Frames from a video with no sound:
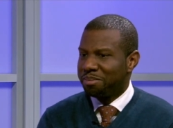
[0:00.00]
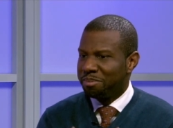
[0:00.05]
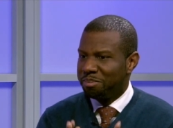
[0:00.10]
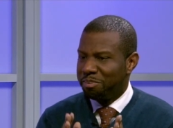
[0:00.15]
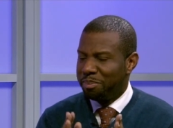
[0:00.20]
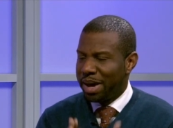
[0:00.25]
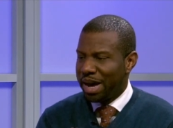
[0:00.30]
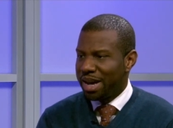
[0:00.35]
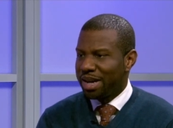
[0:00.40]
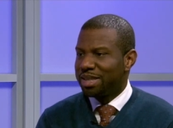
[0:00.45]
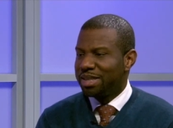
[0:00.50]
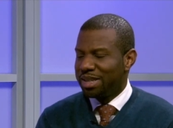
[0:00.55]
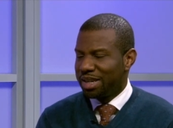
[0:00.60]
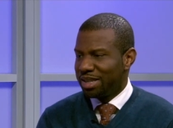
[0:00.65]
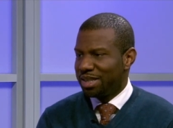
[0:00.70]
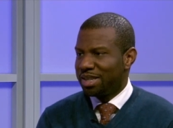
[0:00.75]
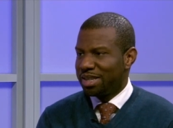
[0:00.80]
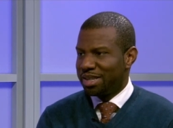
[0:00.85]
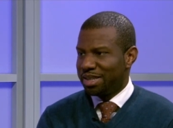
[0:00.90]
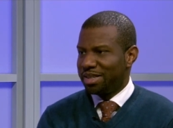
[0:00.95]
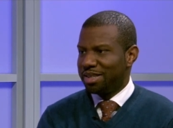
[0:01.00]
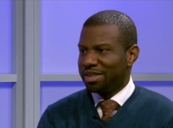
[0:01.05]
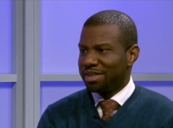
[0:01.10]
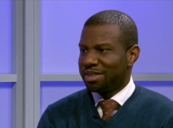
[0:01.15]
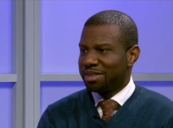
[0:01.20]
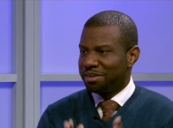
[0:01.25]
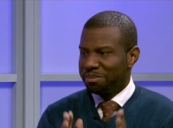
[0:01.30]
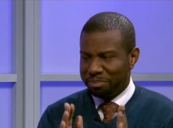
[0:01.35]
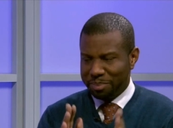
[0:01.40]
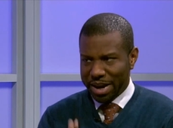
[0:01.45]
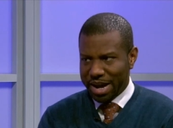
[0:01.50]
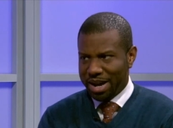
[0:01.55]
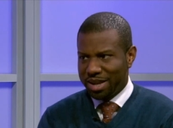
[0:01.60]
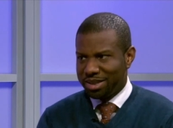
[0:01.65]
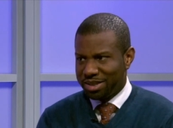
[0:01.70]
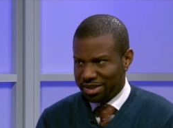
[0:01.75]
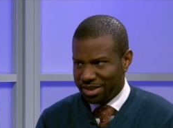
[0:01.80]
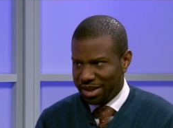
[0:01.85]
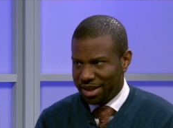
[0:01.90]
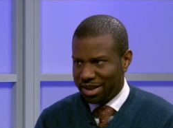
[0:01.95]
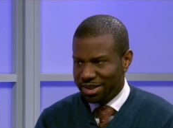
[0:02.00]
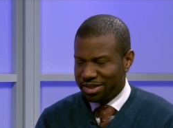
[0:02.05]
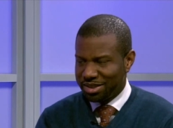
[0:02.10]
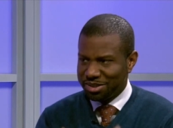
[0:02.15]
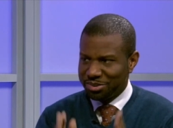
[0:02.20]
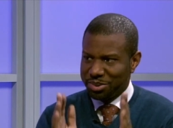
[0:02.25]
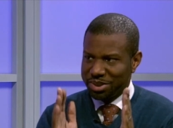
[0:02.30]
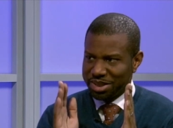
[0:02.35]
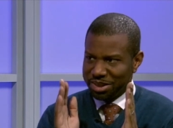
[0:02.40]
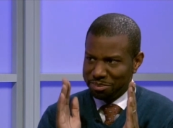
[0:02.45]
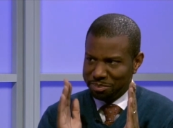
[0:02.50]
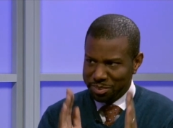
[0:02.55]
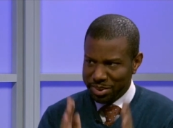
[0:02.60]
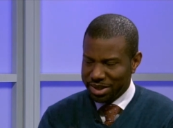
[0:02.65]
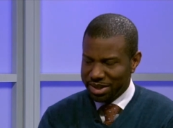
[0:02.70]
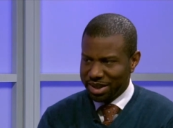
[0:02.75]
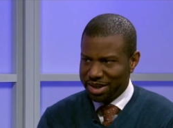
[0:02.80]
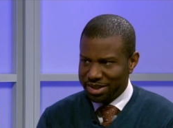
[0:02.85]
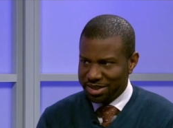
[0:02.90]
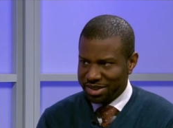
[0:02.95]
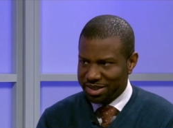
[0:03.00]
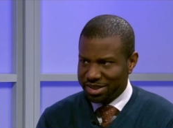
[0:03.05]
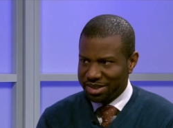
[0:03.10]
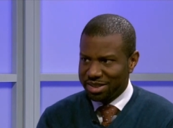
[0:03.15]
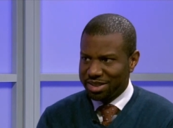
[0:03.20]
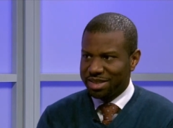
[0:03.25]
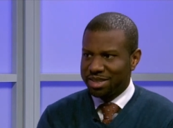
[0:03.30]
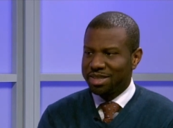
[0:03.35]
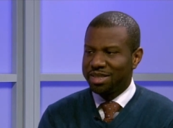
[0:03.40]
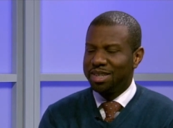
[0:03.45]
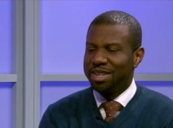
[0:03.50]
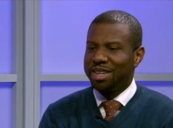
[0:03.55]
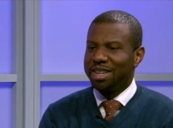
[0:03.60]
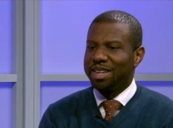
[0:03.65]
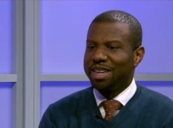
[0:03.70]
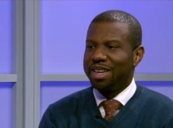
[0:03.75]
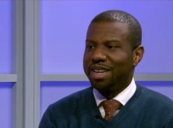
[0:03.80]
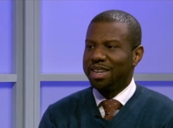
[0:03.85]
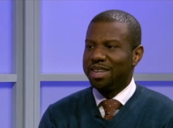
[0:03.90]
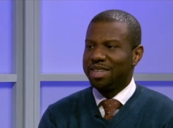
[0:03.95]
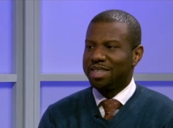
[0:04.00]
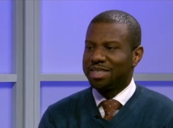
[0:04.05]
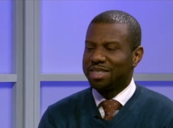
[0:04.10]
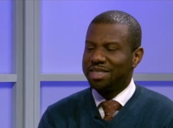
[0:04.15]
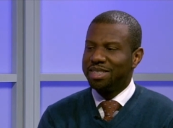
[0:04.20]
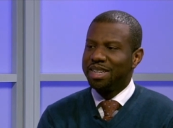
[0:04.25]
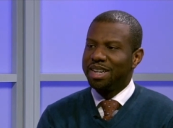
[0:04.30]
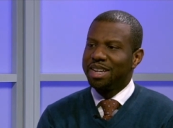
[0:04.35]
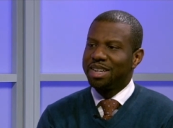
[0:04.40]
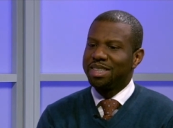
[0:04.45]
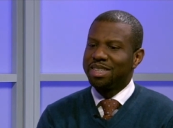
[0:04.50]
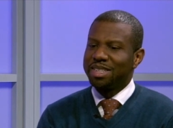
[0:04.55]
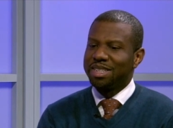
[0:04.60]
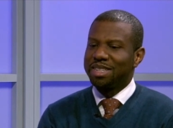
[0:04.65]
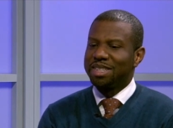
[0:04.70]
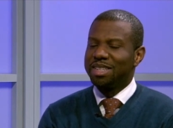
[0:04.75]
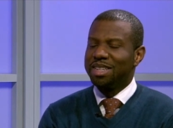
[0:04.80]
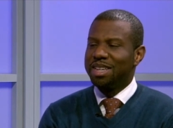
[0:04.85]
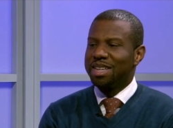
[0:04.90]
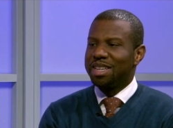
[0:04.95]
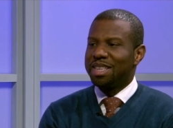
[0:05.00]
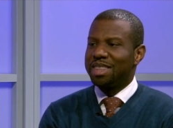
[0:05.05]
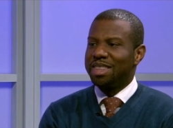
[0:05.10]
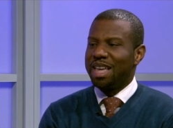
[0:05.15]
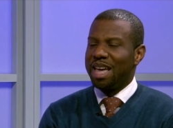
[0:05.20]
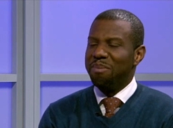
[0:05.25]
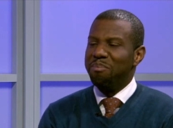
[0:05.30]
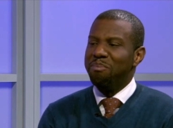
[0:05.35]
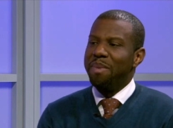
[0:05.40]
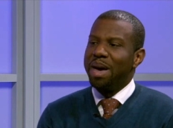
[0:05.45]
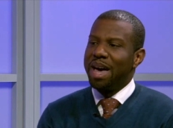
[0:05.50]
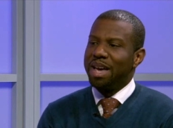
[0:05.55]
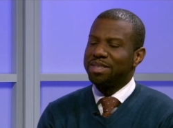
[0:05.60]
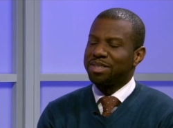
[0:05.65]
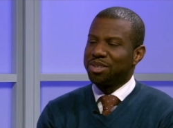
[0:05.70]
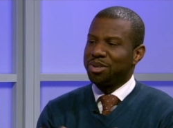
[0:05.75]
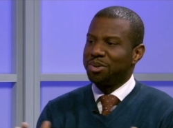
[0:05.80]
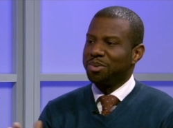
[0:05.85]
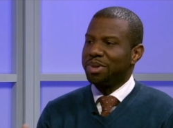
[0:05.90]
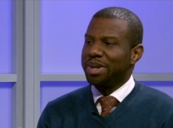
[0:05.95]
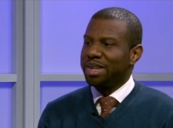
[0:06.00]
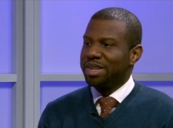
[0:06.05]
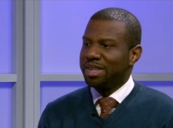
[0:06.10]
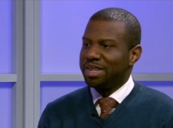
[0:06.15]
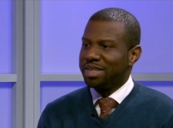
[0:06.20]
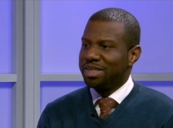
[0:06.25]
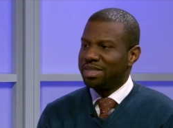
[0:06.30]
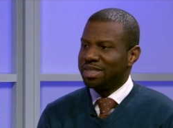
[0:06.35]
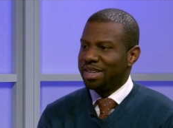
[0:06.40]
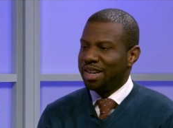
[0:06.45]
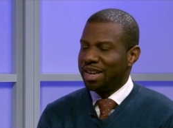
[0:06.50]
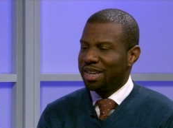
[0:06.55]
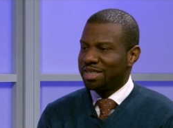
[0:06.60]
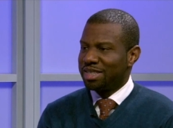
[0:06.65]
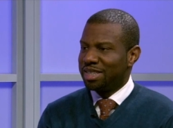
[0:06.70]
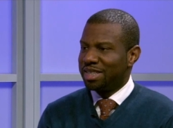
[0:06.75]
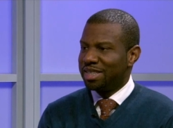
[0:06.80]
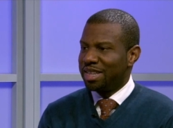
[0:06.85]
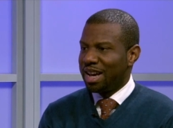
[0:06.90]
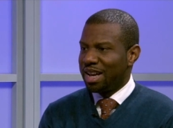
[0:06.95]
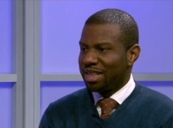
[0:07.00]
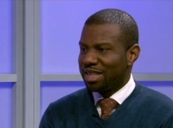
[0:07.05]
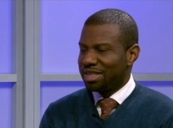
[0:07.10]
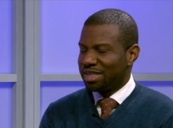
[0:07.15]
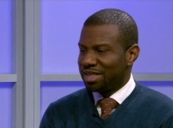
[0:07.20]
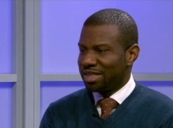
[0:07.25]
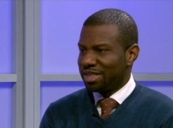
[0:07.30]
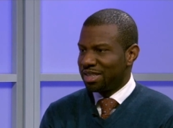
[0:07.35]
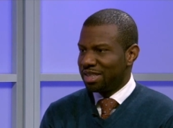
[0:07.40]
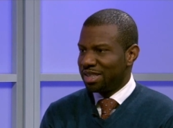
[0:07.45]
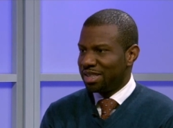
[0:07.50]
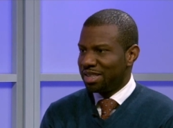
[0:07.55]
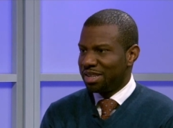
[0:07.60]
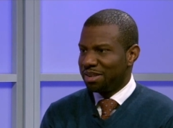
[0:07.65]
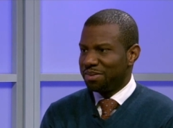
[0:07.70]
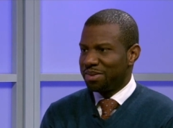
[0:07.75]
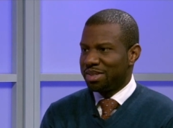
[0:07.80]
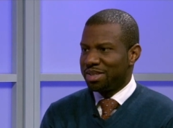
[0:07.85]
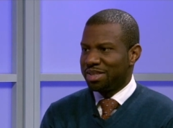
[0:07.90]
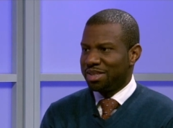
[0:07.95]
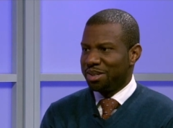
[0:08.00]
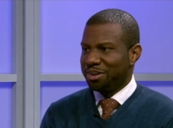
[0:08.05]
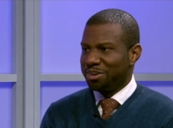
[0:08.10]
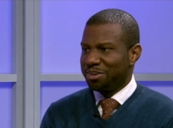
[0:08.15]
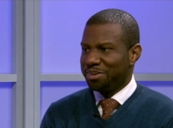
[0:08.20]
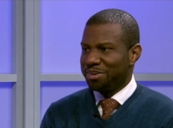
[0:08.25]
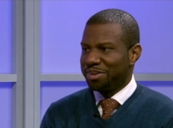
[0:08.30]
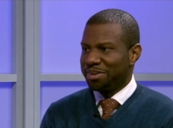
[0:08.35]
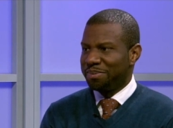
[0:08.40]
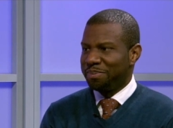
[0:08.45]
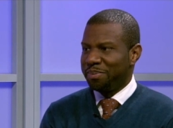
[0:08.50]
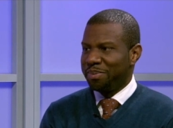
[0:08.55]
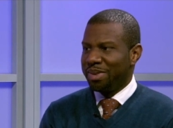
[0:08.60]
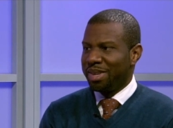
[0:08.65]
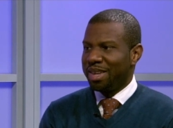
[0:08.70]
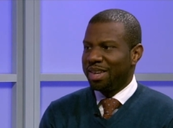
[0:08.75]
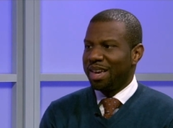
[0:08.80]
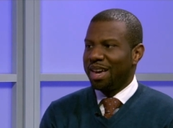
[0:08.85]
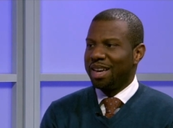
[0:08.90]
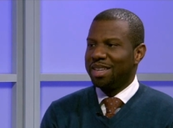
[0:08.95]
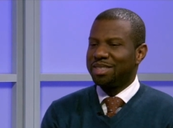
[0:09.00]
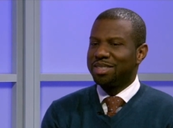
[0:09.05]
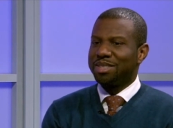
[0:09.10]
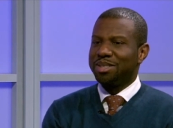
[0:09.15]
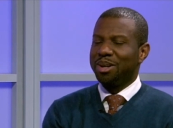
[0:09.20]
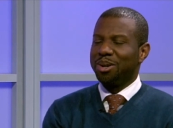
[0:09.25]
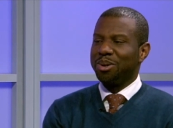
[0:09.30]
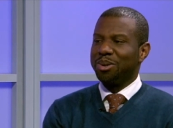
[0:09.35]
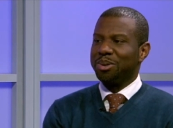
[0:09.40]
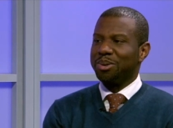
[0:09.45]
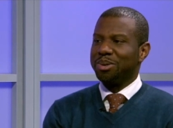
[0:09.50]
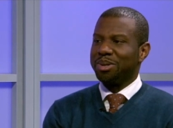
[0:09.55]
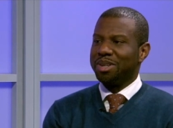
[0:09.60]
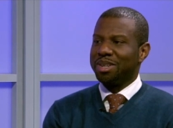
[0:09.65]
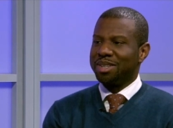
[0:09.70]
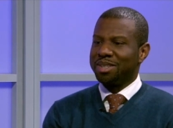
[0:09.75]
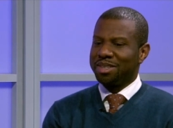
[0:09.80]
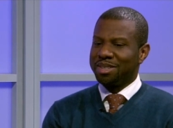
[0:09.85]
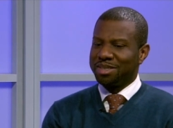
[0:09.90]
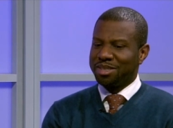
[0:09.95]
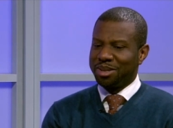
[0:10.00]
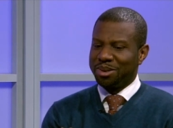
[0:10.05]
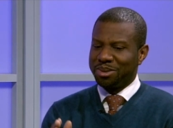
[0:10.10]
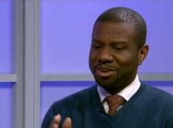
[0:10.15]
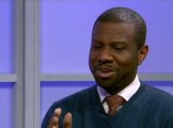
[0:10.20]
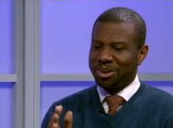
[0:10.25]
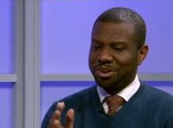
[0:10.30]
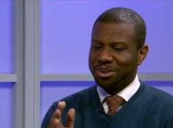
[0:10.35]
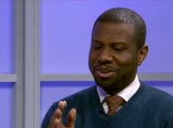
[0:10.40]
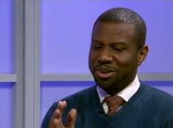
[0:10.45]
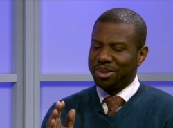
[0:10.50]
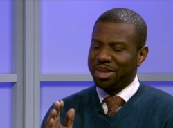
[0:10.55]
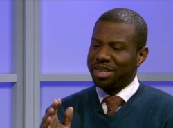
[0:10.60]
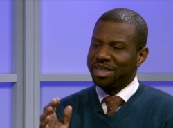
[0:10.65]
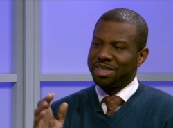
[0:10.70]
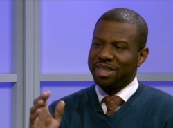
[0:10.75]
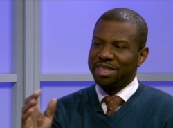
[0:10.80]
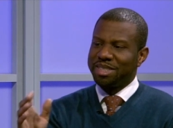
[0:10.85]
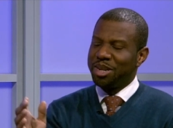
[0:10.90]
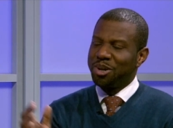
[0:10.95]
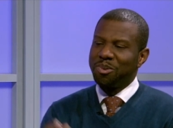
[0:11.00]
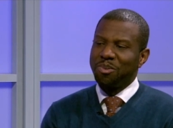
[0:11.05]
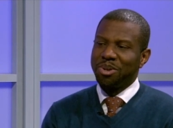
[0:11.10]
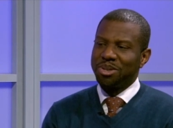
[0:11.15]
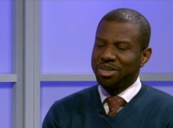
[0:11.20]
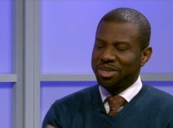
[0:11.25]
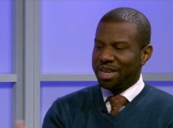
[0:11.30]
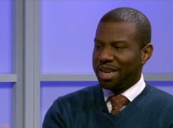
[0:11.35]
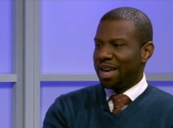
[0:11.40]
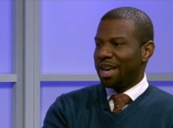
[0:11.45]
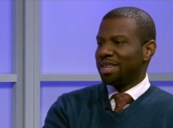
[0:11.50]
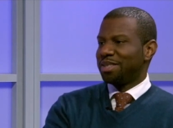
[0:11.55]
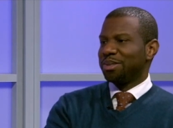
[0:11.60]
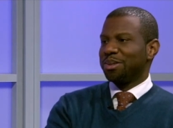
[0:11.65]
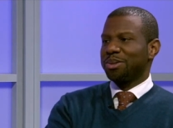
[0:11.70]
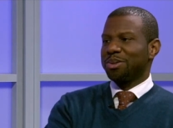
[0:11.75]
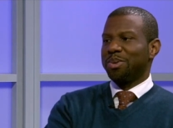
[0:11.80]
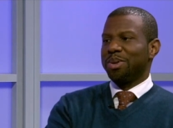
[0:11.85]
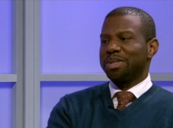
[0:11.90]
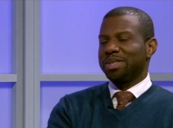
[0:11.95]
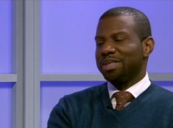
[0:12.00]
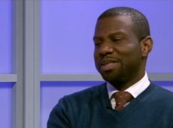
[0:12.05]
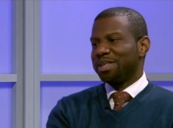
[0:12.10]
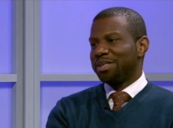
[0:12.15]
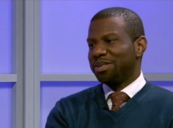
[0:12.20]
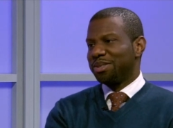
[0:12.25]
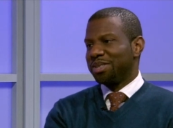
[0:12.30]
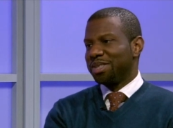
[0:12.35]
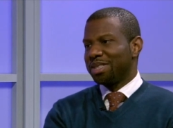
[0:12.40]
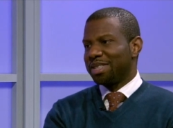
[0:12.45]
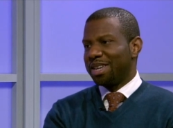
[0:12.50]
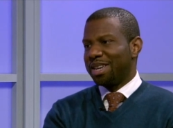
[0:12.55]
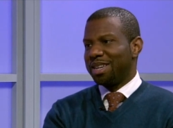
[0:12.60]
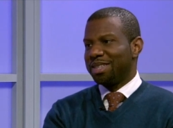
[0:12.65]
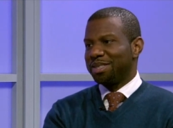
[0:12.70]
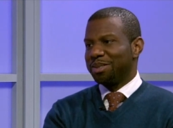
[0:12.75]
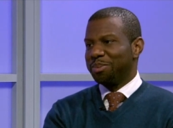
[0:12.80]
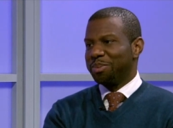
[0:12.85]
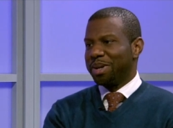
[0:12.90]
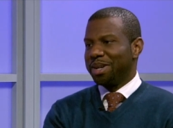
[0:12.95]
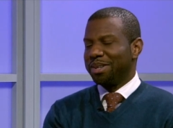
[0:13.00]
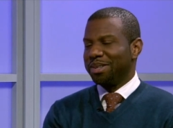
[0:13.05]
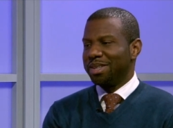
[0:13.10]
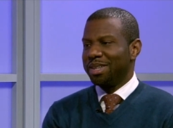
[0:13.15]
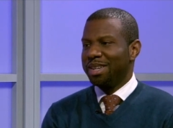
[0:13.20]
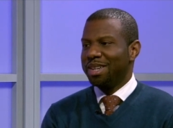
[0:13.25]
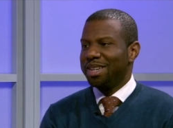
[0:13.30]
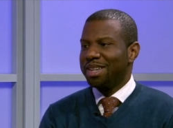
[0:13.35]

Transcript: bad data is, bad stats, what the BS is, is data that masquerades as an analysis in and of mm-hmm. itself. Mm-hmm. Yes. And so, so, so, so they, they don't want you to ask those questions that you just asked about.